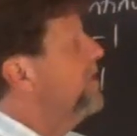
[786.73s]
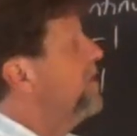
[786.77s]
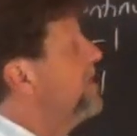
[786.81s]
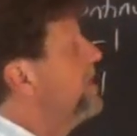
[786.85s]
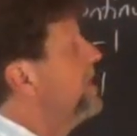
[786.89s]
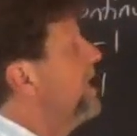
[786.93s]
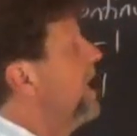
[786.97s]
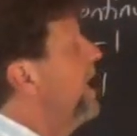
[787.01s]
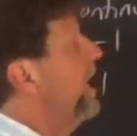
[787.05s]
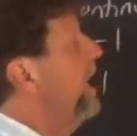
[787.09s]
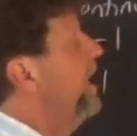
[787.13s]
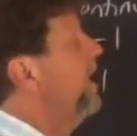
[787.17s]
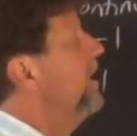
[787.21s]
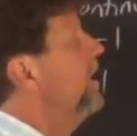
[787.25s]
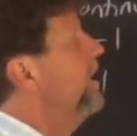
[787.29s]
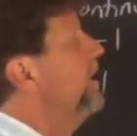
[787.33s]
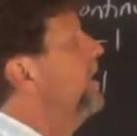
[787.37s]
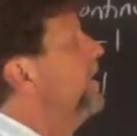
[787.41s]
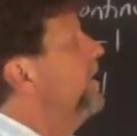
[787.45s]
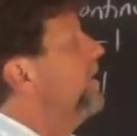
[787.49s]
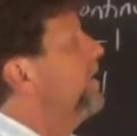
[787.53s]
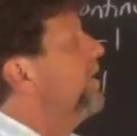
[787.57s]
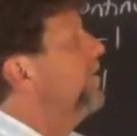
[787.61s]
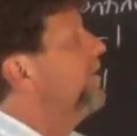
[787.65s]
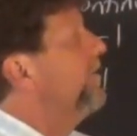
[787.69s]
C.
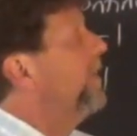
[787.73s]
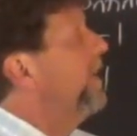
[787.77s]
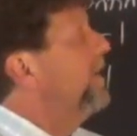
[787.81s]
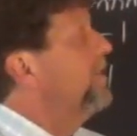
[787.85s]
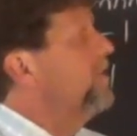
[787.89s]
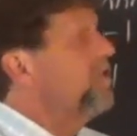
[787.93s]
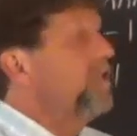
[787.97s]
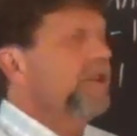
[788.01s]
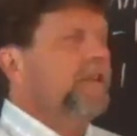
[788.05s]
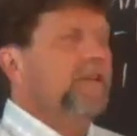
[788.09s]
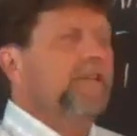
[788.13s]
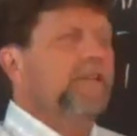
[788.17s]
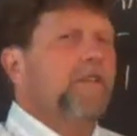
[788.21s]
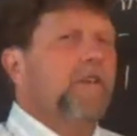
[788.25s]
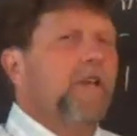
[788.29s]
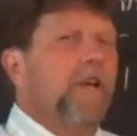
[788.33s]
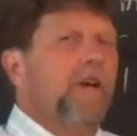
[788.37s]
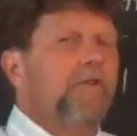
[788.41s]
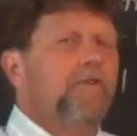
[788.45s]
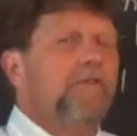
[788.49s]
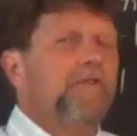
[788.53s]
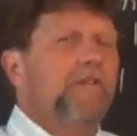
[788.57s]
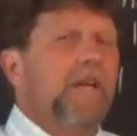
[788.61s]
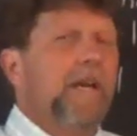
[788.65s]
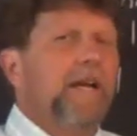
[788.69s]
The function is
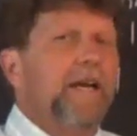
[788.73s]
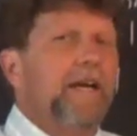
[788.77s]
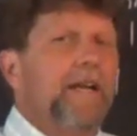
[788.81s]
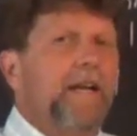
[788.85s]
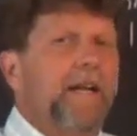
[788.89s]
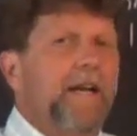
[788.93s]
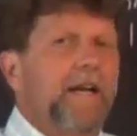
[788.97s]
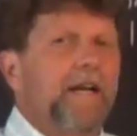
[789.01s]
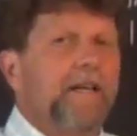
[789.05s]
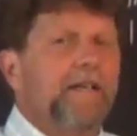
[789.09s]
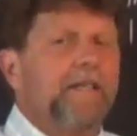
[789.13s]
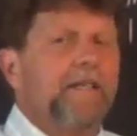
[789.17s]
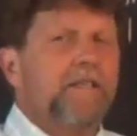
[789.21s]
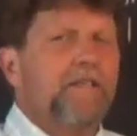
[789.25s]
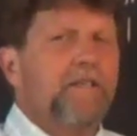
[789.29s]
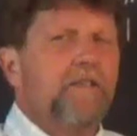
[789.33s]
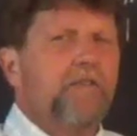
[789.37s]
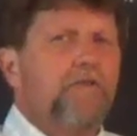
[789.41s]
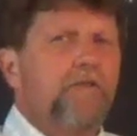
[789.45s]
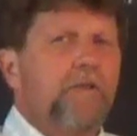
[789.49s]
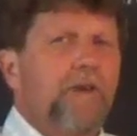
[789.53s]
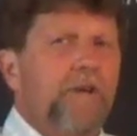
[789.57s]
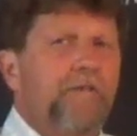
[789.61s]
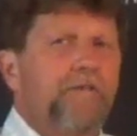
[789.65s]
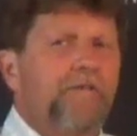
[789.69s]
cosine x. It's a
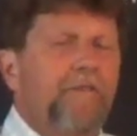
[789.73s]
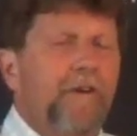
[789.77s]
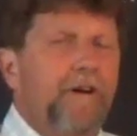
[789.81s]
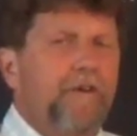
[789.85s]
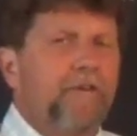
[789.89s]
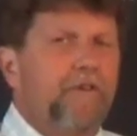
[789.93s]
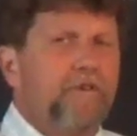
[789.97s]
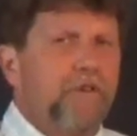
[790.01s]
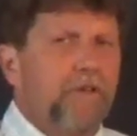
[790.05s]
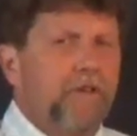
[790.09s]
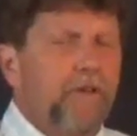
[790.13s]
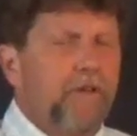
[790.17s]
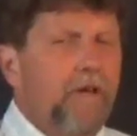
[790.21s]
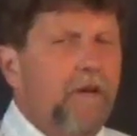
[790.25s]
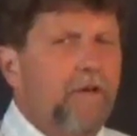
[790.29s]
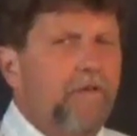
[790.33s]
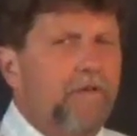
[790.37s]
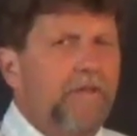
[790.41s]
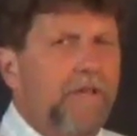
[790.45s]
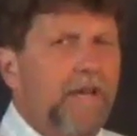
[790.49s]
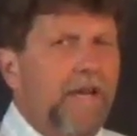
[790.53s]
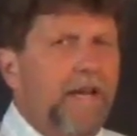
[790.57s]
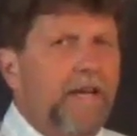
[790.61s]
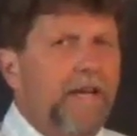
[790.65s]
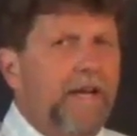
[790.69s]
trig function,
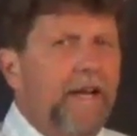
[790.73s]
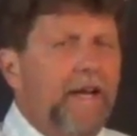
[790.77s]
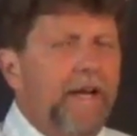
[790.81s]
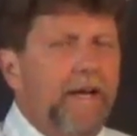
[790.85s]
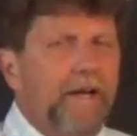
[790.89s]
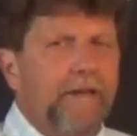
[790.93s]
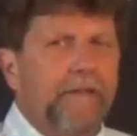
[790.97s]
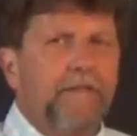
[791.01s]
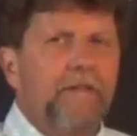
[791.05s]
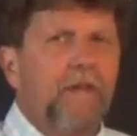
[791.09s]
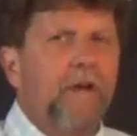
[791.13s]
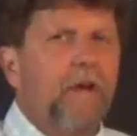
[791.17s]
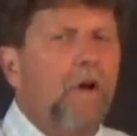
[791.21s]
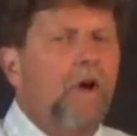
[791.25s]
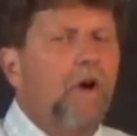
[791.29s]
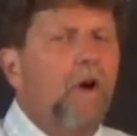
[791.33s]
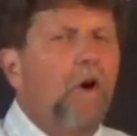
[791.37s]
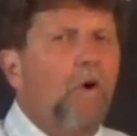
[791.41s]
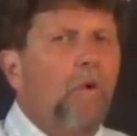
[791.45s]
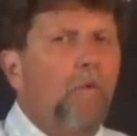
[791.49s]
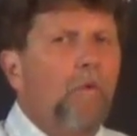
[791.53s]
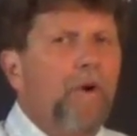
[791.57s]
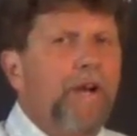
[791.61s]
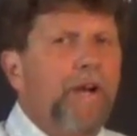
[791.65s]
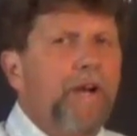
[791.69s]
cosine x.
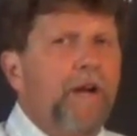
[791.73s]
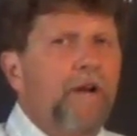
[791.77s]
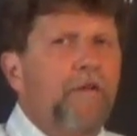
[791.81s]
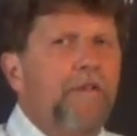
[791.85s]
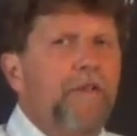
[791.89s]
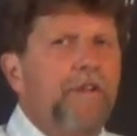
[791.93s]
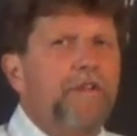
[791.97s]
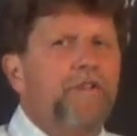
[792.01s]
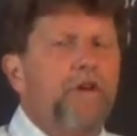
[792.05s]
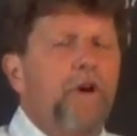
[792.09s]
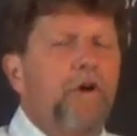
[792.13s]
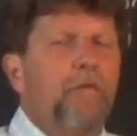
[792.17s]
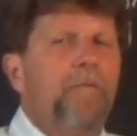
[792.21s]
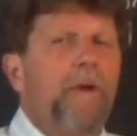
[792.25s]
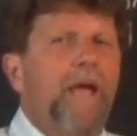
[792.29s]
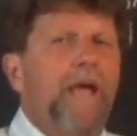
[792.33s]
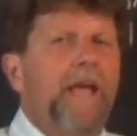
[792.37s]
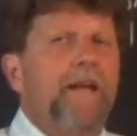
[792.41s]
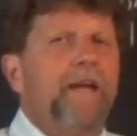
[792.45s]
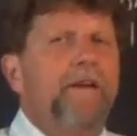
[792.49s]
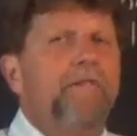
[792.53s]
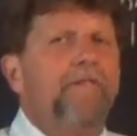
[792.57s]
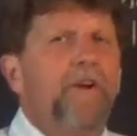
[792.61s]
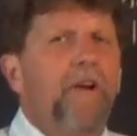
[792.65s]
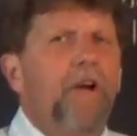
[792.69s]
We know the
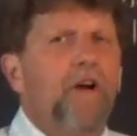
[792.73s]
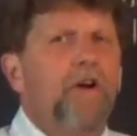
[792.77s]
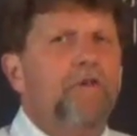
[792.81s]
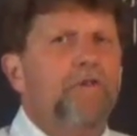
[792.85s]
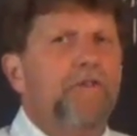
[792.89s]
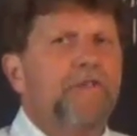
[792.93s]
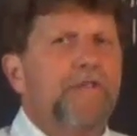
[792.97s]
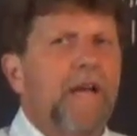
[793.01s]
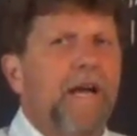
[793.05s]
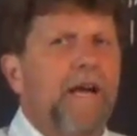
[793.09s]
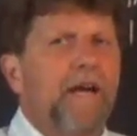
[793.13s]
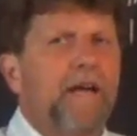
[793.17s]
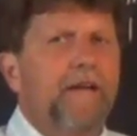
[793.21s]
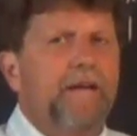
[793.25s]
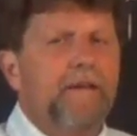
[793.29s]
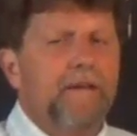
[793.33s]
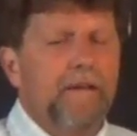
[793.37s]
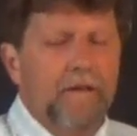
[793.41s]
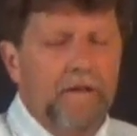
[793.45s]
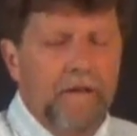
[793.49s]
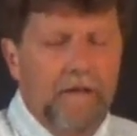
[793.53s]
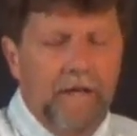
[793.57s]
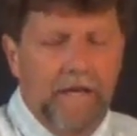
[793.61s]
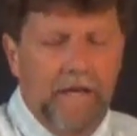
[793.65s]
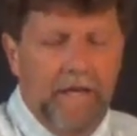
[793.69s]
domain of cosine
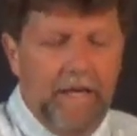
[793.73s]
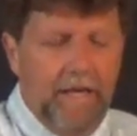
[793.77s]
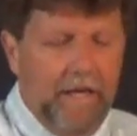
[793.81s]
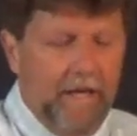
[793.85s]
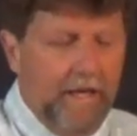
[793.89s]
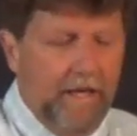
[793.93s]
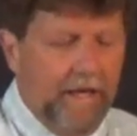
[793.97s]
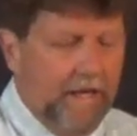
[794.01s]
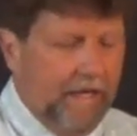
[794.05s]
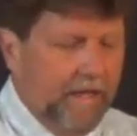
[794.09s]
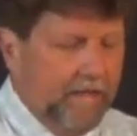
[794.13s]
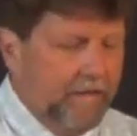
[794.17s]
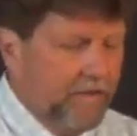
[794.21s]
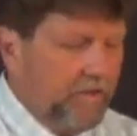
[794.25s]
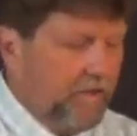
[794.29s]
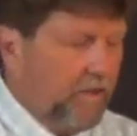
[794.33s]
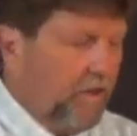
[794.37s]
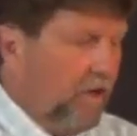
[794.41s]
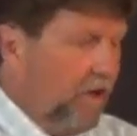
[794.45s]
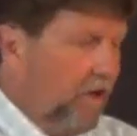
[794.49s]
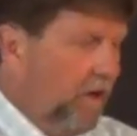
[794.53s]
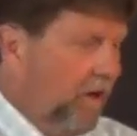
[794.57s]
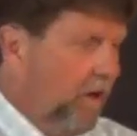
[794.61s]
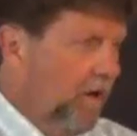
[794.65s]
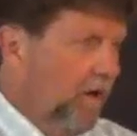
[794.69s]
is
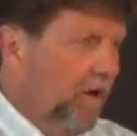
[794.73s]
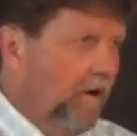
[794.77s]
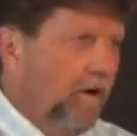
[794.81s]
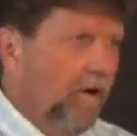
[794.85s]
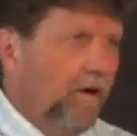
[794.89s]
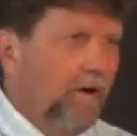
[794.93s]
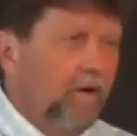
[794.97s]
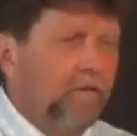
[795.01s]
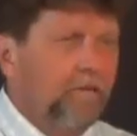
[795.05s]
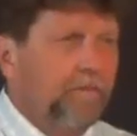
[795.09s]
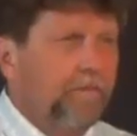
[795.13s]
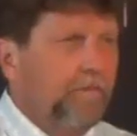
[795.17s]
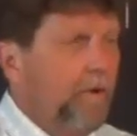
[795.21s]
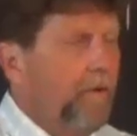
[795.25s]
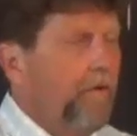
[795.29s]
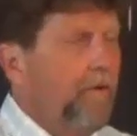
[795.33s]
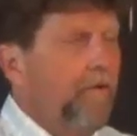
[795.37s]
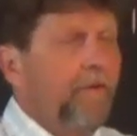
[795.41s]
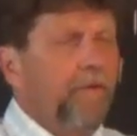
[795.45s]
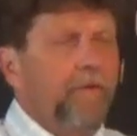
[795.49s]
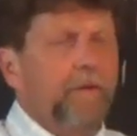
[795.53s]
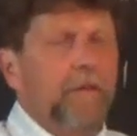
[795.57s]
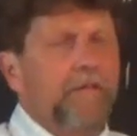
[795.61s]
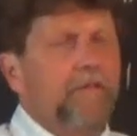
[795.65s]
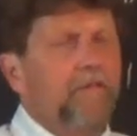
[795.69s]

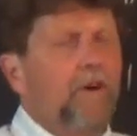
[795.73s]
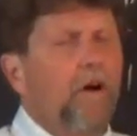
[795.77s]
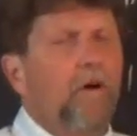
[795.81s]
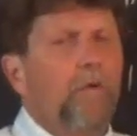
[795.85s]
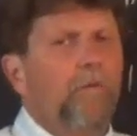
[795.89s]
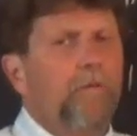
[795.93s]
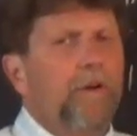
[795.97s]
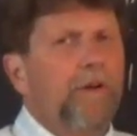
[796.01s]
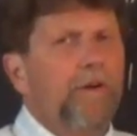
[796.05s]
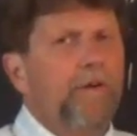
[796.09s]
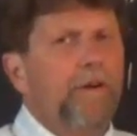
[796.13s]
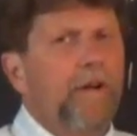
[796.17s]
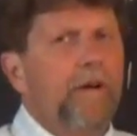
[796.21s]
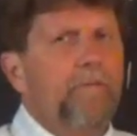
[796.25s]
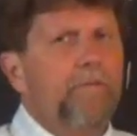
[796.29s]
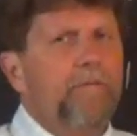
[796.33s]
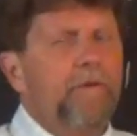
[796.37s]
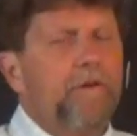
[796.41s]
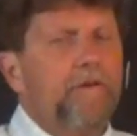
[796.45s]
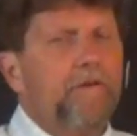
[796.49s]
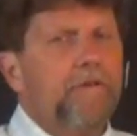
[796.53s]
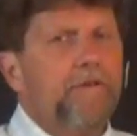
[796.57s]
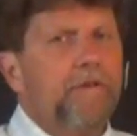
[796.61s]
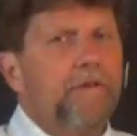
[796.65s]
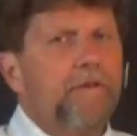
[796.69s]
it's all real
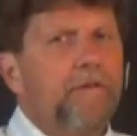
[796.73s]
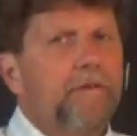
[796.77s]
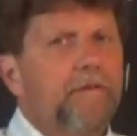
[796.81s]
numbers.